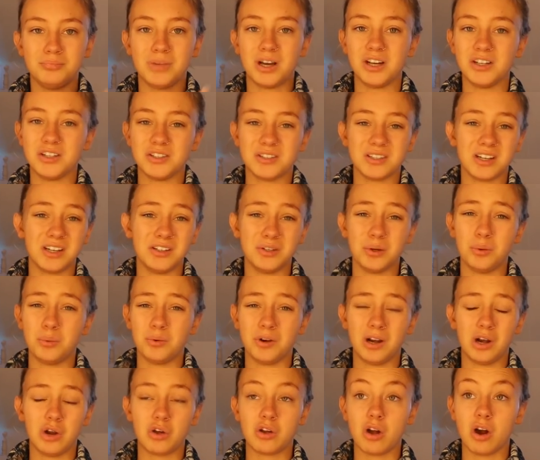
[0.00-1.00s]
I don't
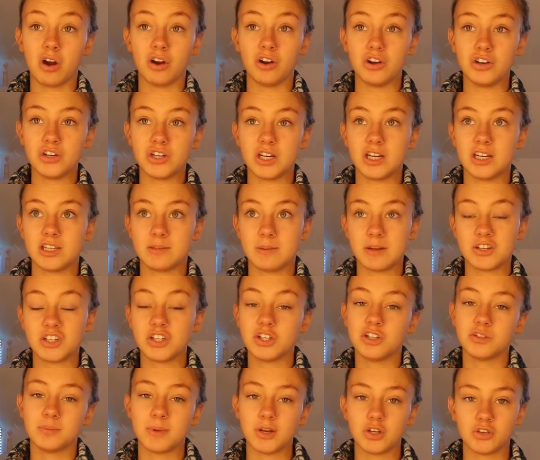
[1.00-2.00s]
want to look orange, and especially
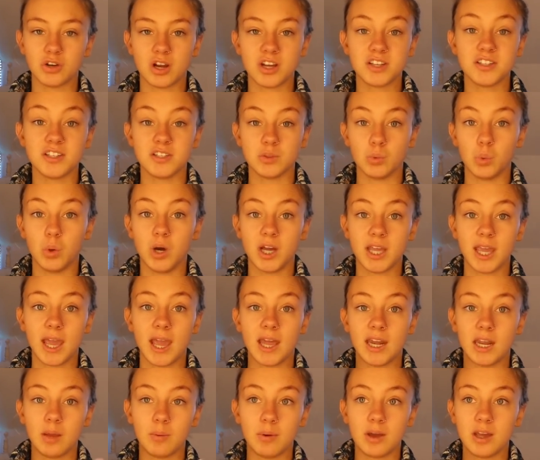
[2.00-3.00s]
because my dress is white
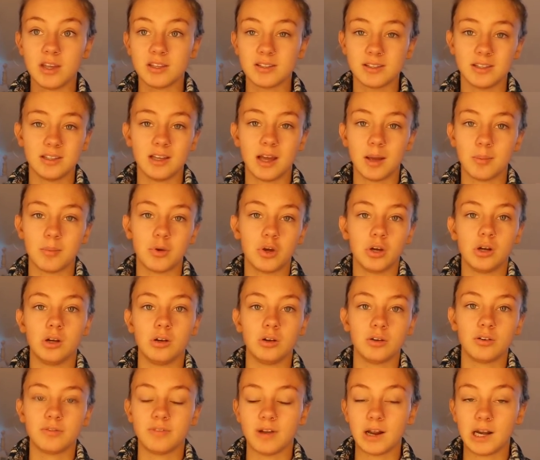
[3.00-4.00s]
anyways, I'm gonna
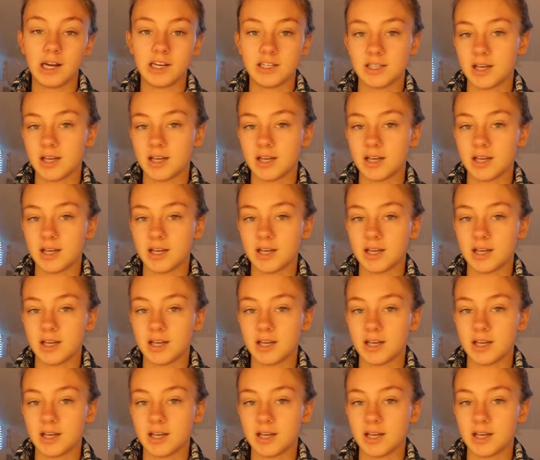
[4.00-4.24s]
look fairly